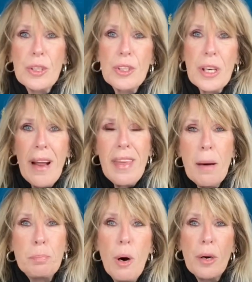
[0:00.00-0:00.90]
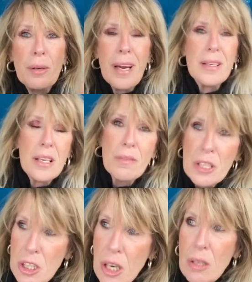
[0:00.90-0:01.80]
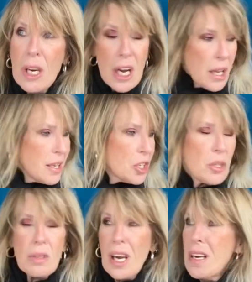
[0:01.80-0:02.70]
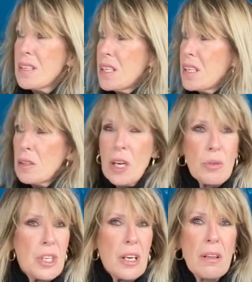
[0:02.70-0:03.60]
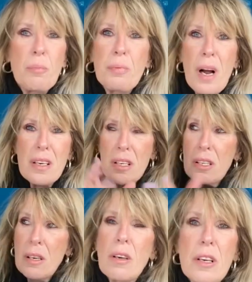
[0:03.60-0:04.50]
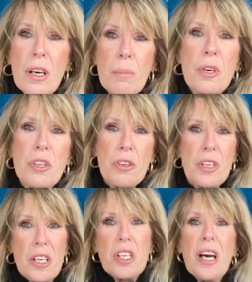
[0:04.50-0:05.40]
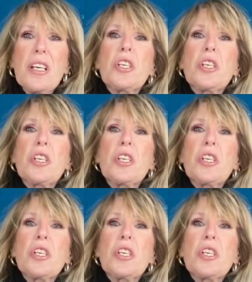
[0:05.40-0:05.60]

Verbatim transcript: to get that part in that TV show, the suitcase, the deal, no deal, the bras, you know, all the commercials that she has